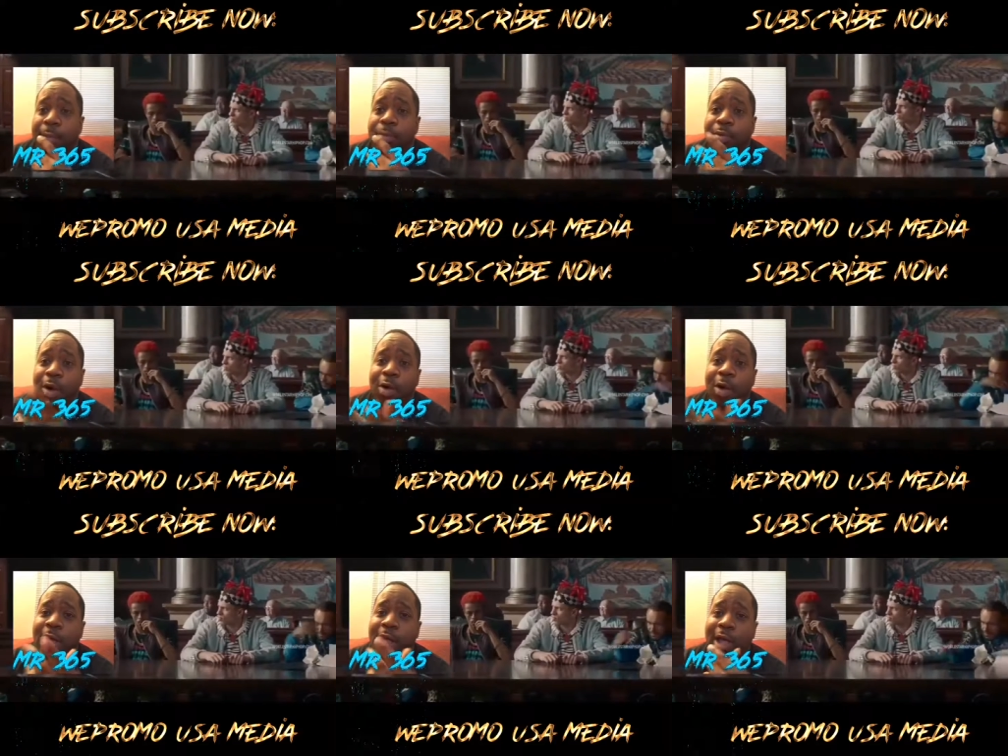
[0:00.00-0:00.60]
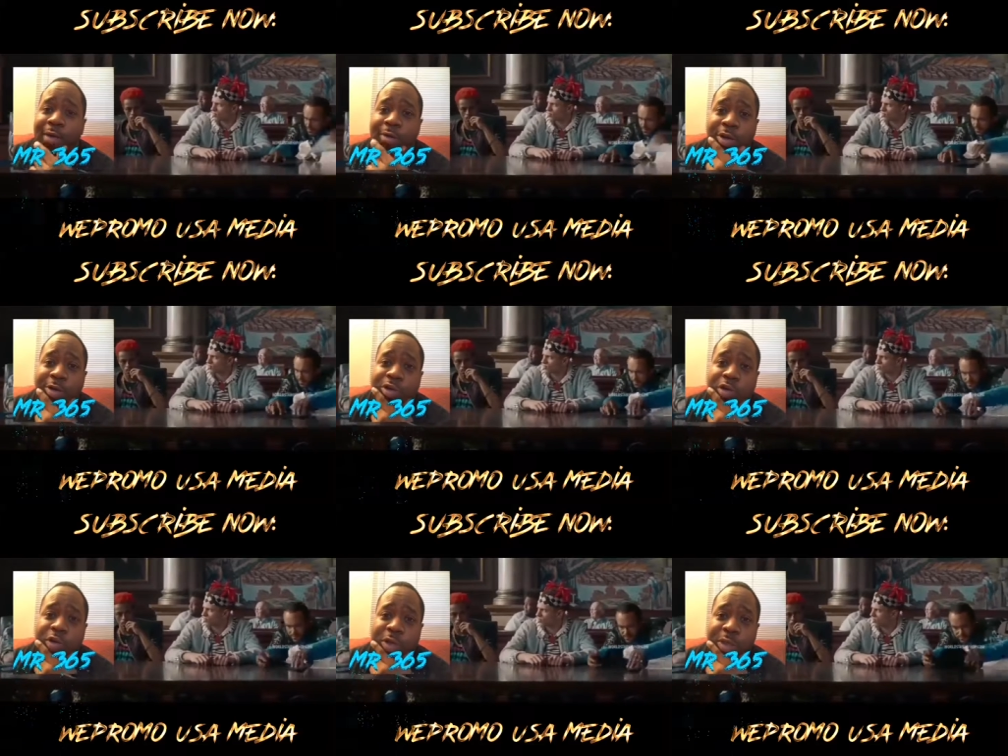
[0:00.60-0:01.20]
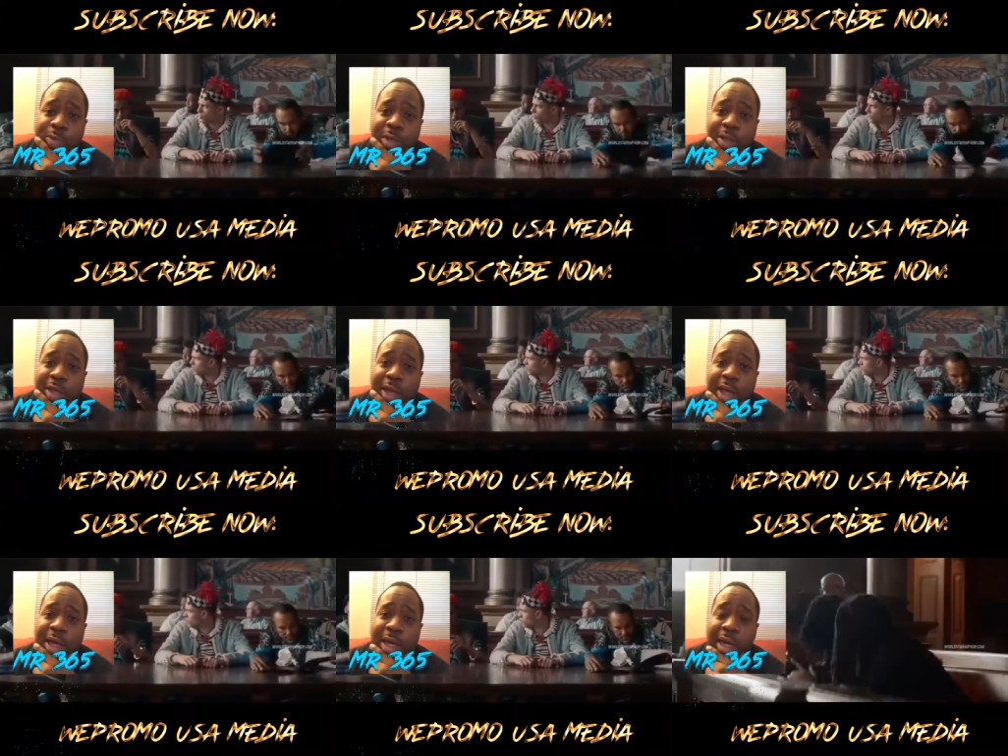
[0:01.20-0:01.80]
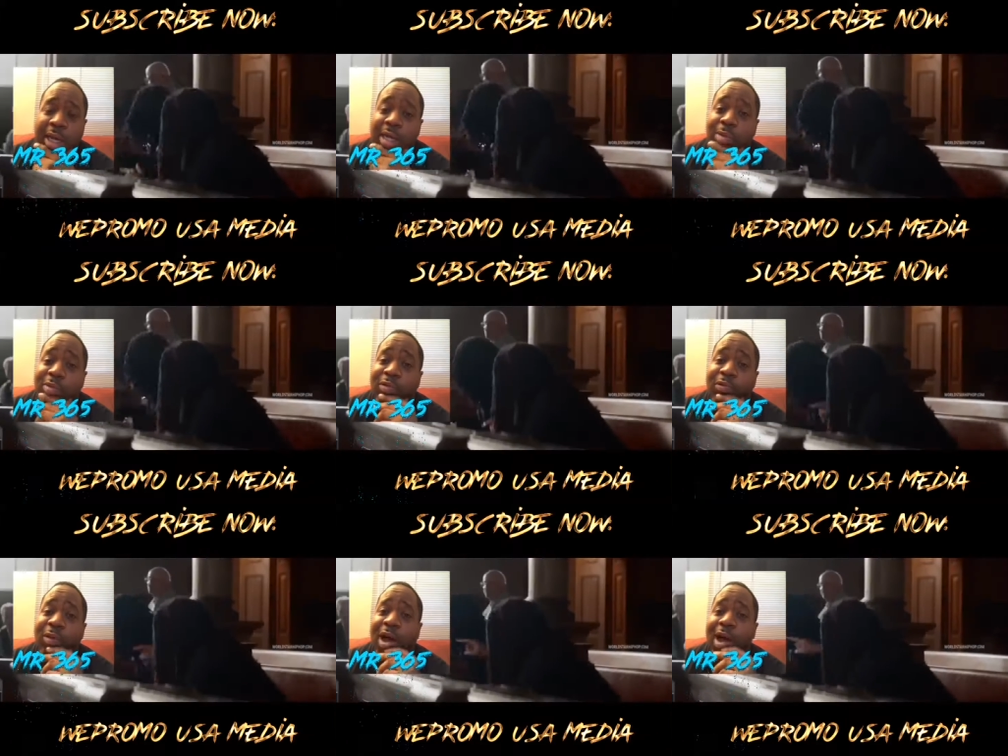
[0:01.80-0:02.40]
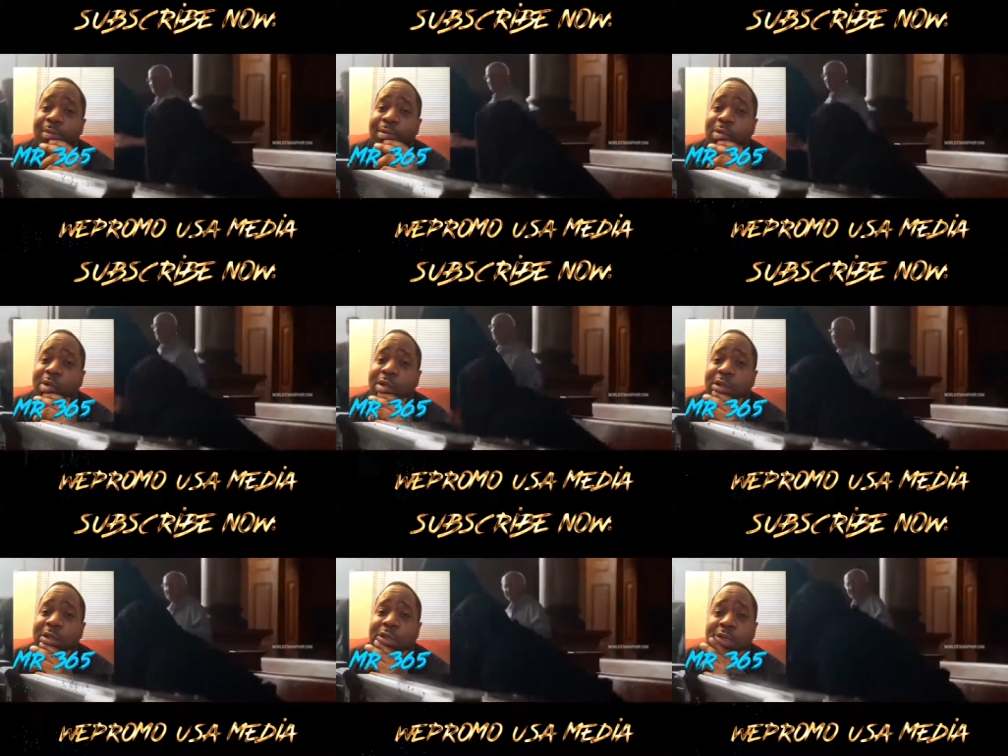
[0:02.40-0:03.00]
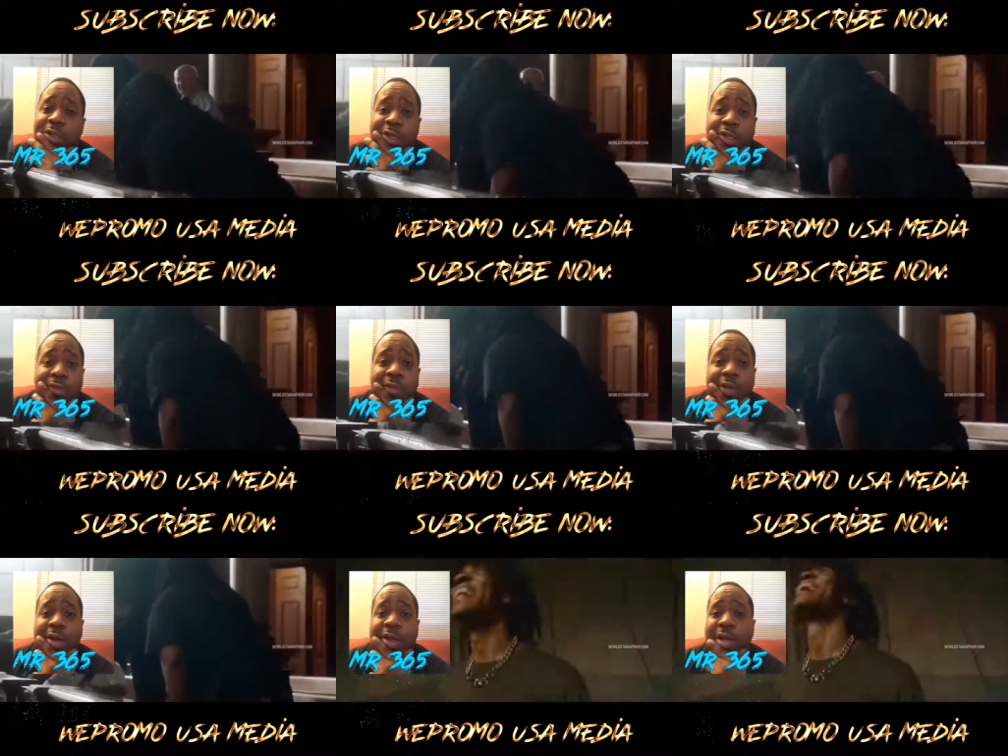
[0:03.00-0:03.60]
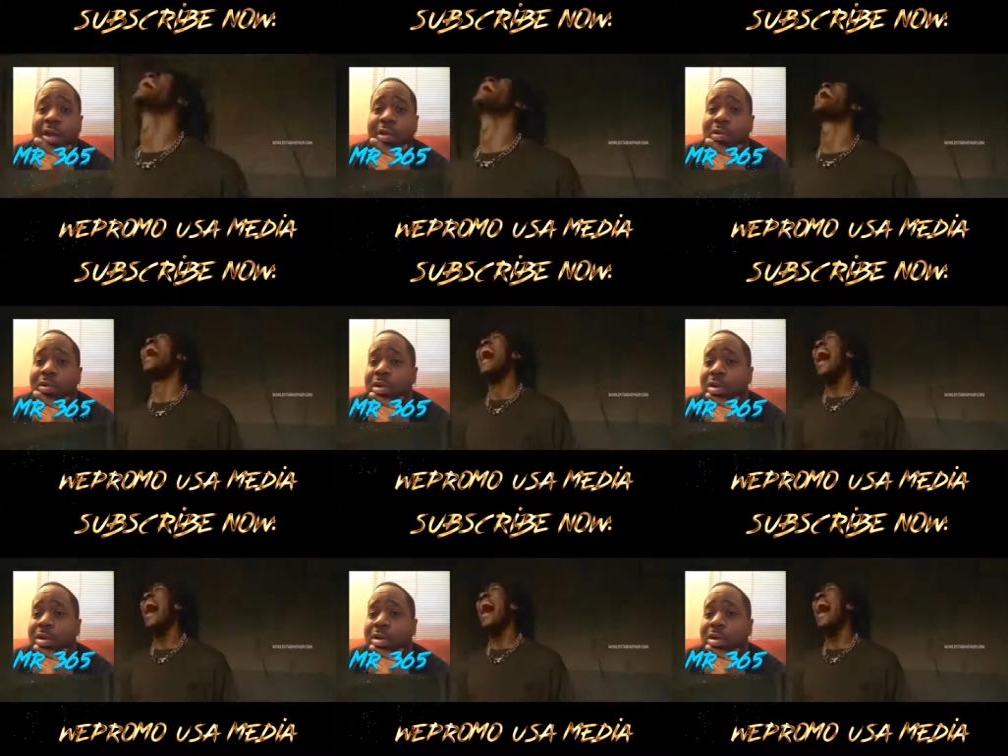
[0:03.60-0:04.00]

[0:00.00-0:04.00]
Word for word: Bro ain't had no choice but to act like he was vibing with this in this video.